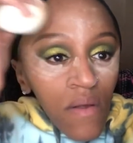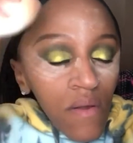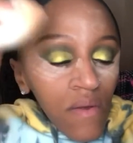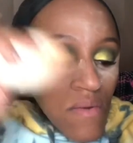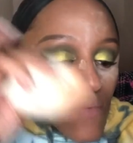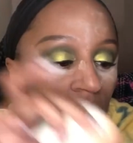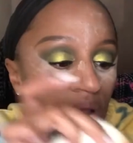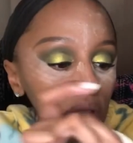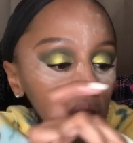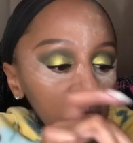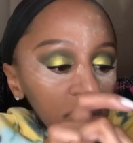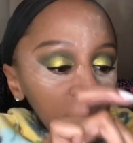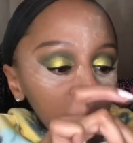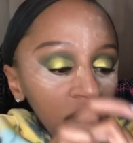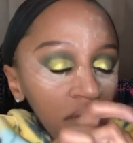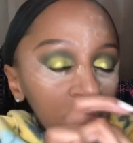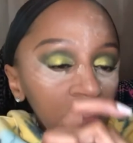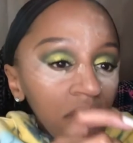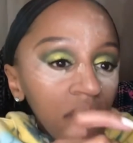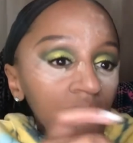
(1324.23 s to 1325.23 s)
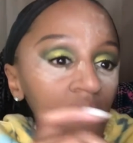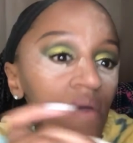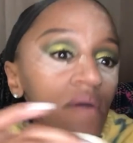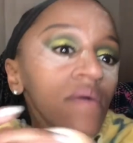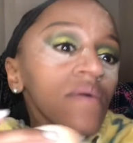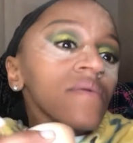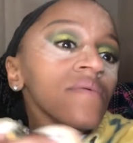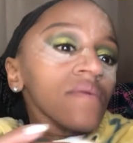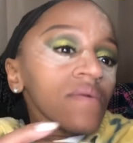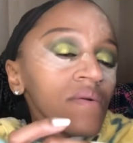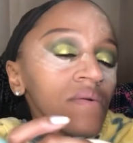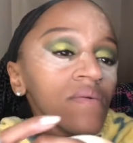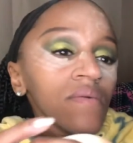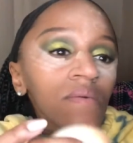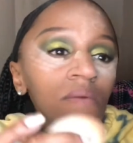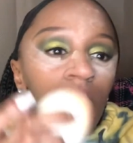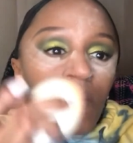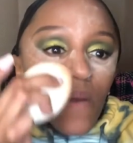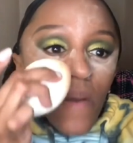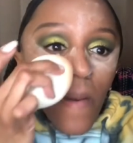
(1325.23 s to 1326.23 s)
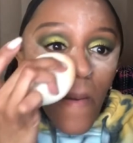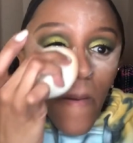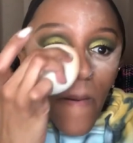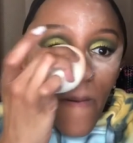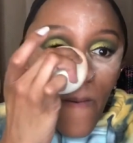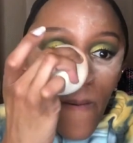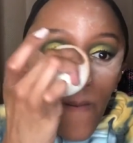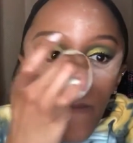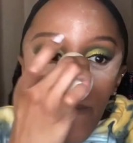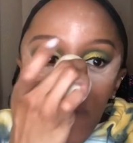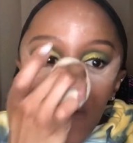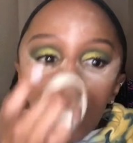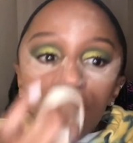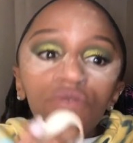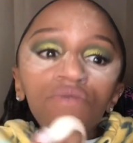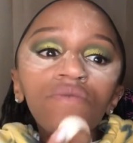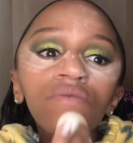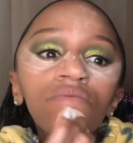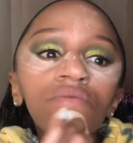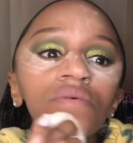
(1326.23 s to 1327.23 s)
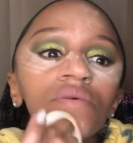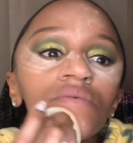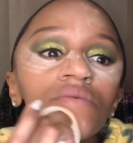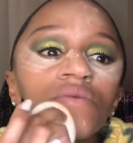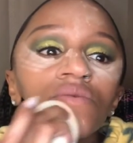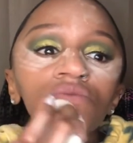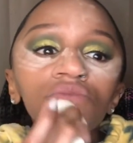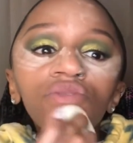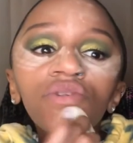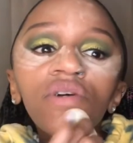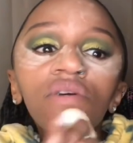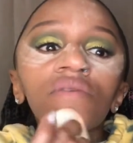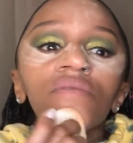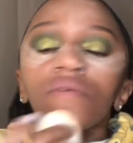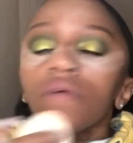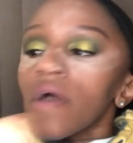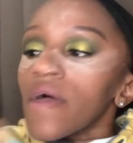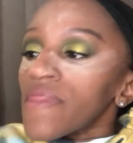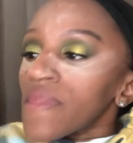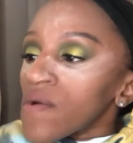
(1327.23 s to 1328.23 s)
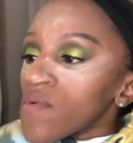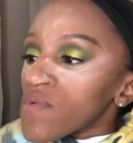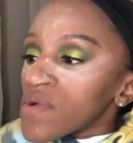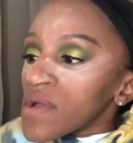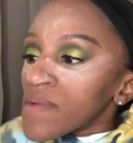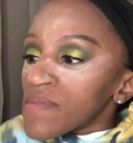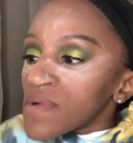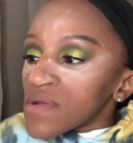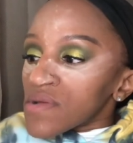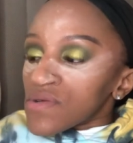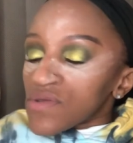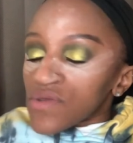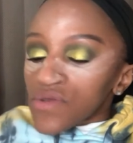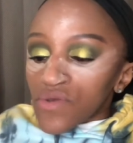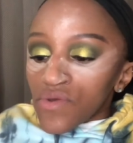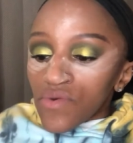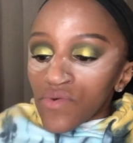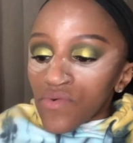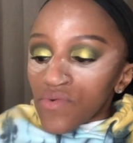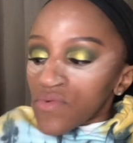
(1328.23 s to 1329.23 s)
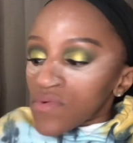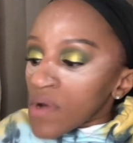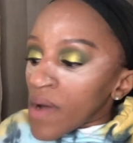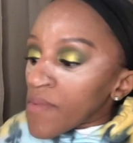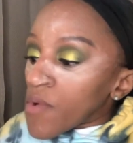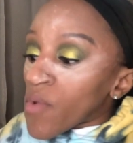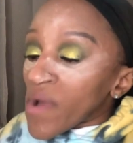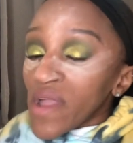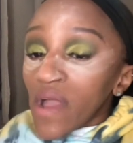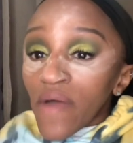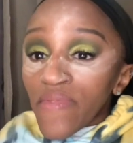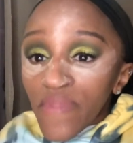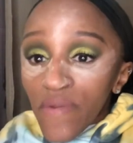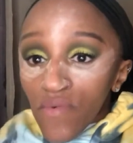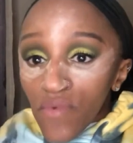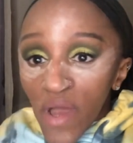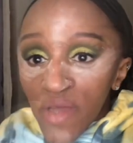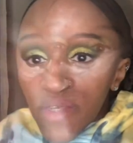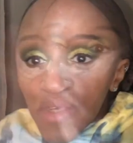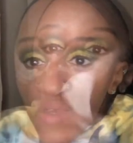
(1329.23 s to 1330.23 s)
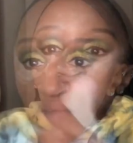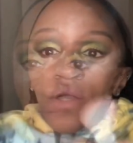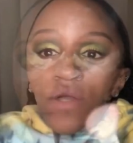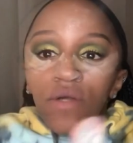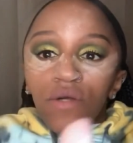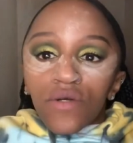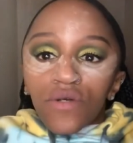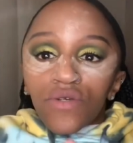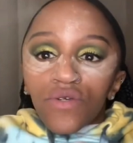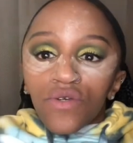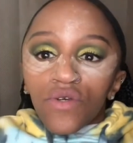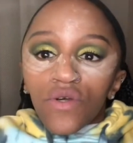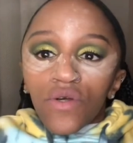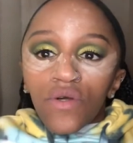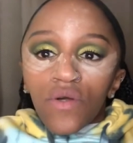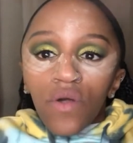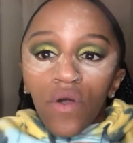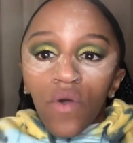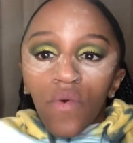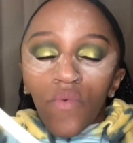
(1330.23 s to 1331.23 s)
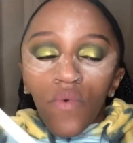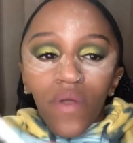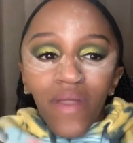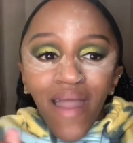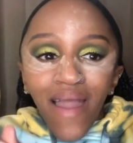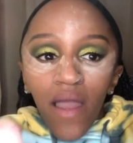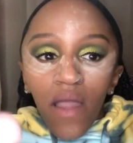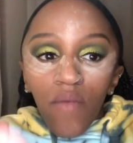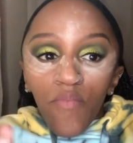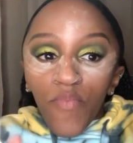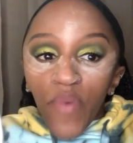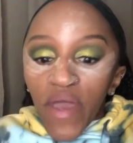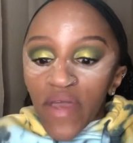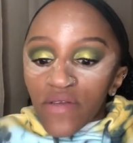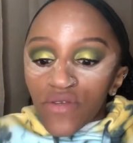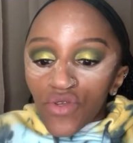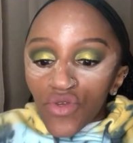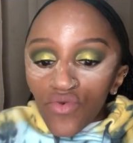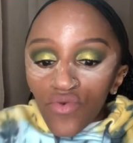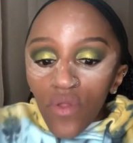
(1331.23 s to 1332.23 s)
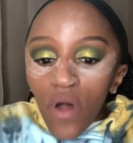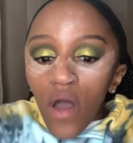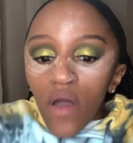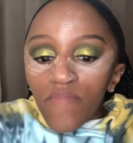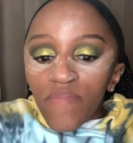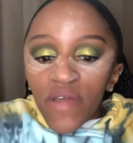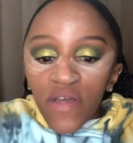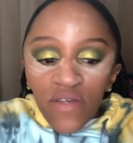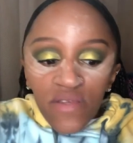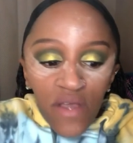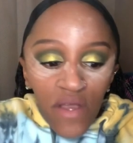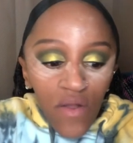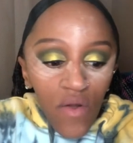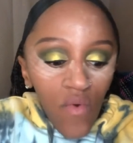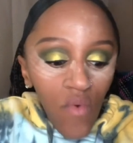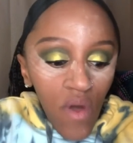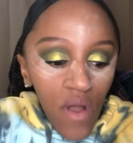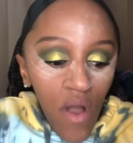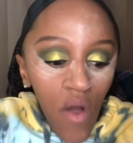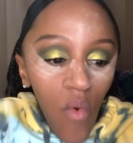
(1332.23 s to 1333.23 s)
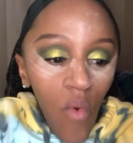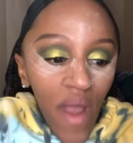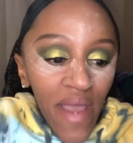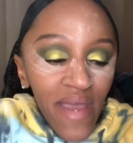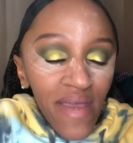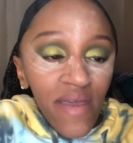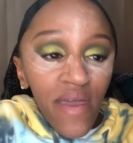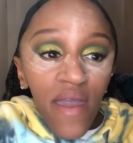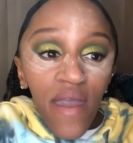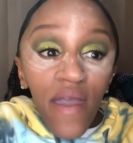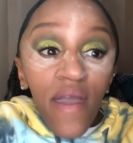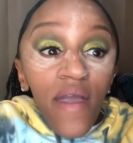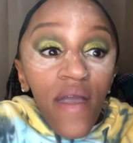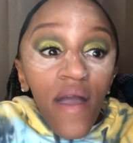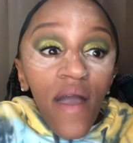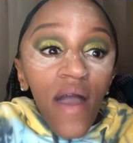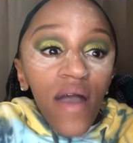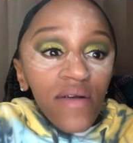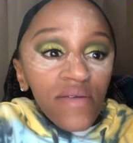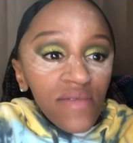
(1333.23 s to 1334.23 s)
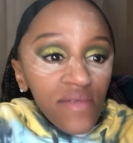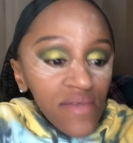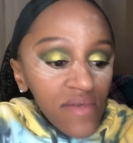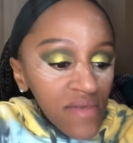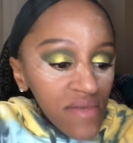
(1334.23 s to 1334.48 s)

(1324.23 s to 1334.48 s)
Right, and then make sure you get your chin. And then what I'm gonna do, I'm gonna wait on the rest of it. We're not gonna bake too long because I don't want a white cast.